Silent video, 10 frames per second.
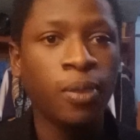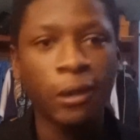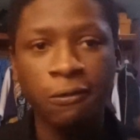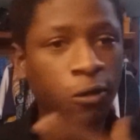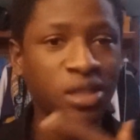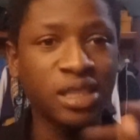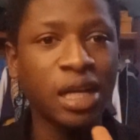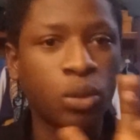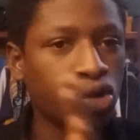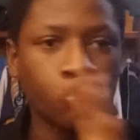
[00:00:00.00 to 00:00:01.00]
the first thing
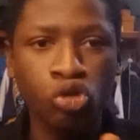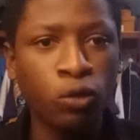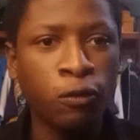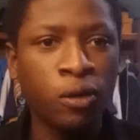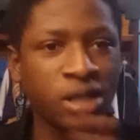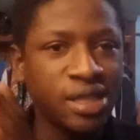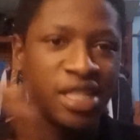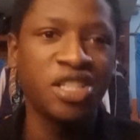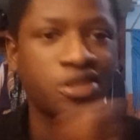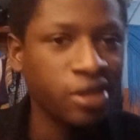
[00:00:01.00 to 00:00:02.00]
I want to look for is
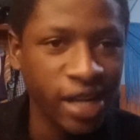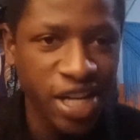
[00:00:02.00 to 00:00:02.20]
entry.